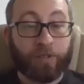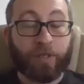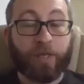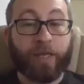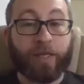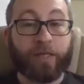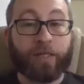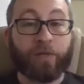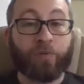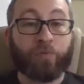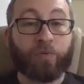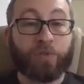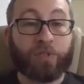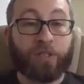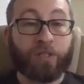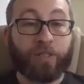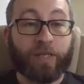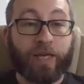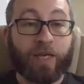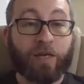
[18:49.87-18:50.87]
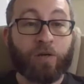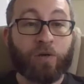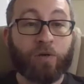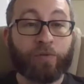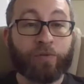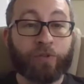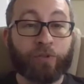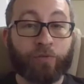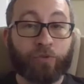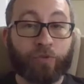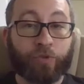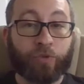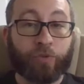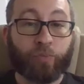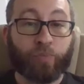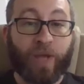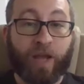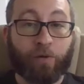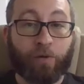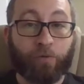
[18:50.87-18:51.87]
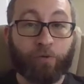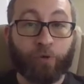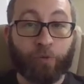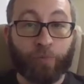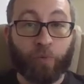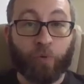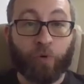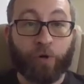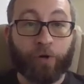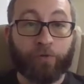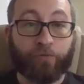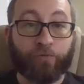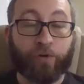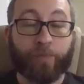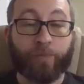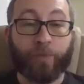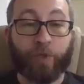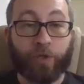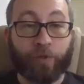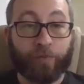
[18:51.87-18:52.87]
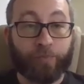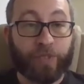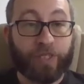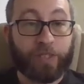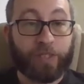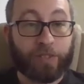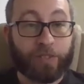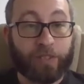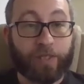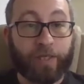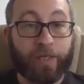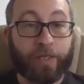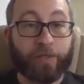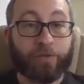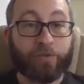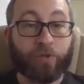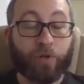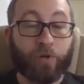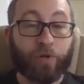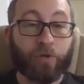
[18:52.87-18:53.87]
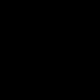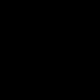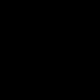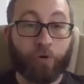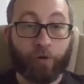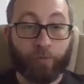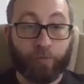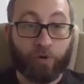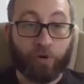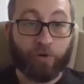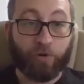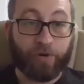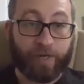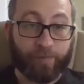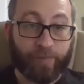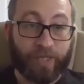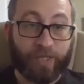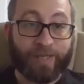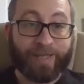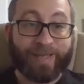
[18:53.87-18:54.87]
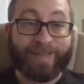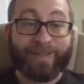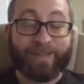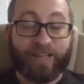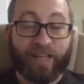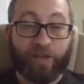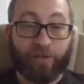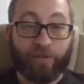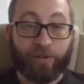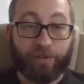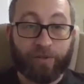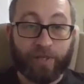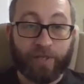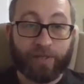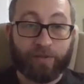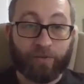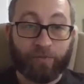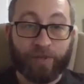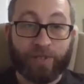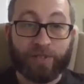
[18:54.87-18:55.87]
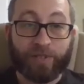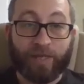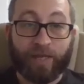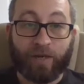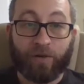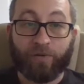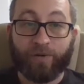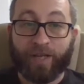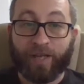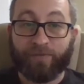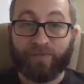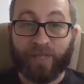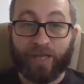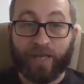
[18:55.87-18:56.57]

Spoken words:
and it will allow you to power the board from your PC in order to program it. Now the reason I don't have